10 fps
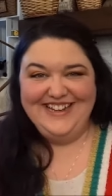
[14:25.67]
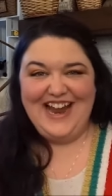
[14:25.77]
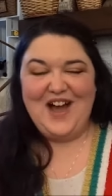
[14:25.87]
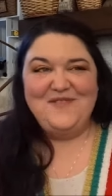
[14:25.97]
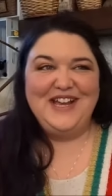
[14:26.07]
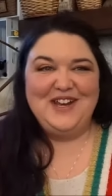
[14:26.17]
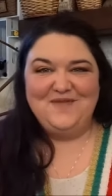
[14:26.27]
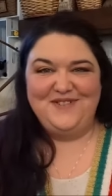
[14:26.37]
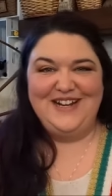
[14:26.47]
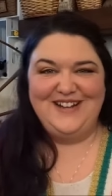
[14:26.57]
how am I going to
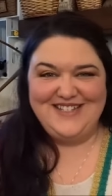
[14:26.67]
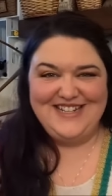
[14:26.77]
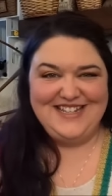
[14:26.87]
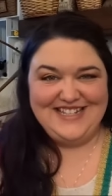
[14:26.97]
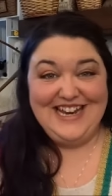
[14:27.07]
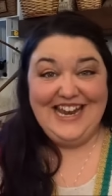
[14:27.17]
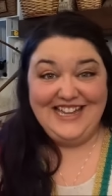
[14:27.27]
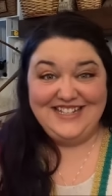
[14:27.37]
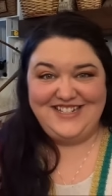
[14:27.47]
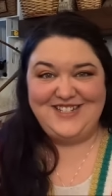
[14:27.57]
pronounce it as an
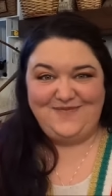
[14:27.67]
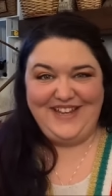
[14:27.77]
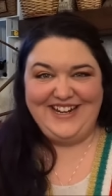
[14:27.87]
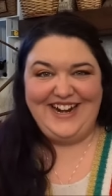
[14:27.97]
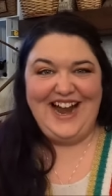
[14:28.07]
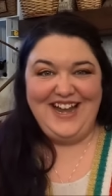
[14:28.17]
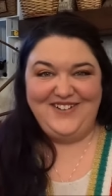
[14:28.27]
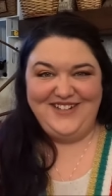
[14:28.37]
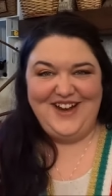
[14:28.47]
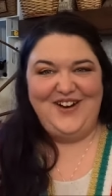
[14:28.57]
English speaker? I
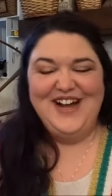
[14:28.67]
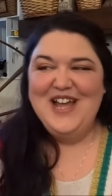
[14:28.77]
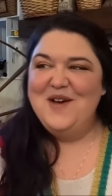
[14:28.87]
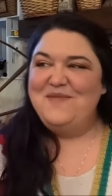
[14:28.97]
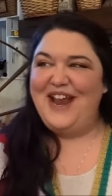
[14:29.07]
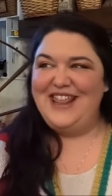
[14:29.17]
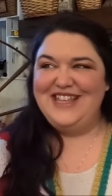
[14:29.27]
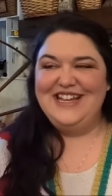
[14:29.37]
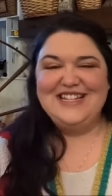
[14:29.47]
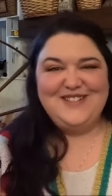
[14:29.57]
don't know. But I
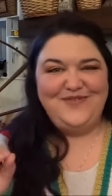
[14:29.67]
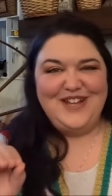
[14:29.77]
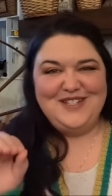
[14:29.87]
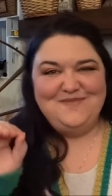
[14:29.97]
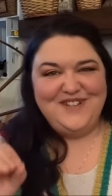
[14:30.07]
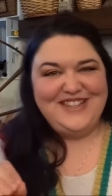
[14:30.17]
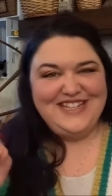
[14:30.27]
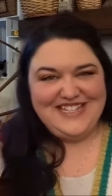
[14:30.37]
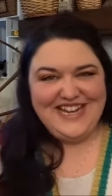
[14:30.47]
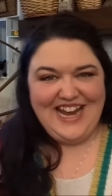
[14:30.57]
think it's fun to put the
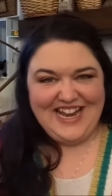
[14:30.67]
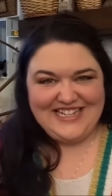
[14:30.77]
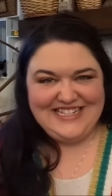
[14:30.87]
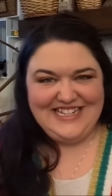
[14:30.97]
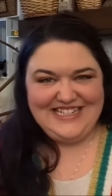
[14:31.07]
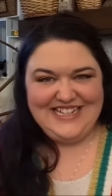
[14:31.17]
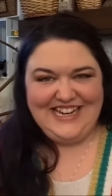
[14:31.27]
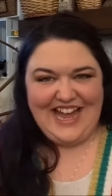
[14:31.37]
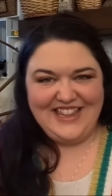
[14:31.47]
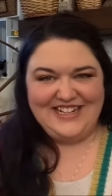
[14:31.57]
G and D
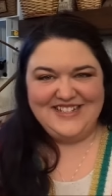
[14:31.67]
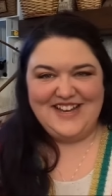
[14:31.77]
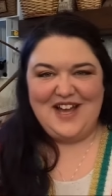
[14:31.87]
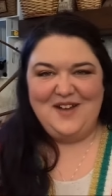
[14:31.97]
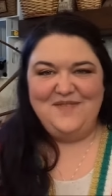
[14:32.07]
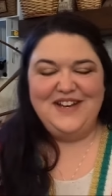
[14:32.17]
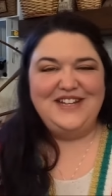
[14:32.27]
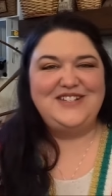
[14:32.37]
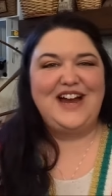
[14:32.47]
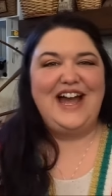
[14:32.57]
together. So I'm going
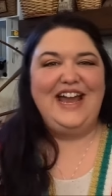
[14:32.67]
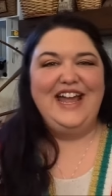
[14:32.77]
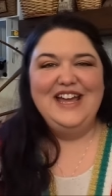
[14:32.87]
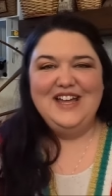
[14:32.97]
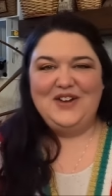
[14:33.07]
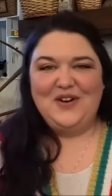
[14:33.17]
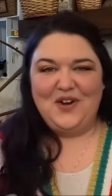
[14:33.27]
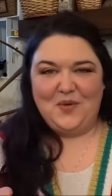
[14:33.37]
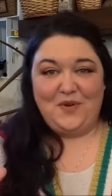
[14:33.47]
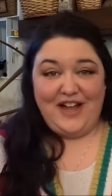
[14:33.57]
to try
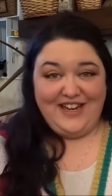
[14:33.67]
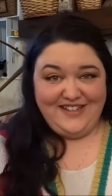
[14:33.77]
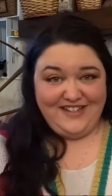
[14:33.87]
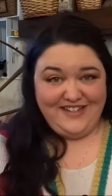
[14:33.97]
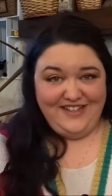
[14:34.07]
Krokbragd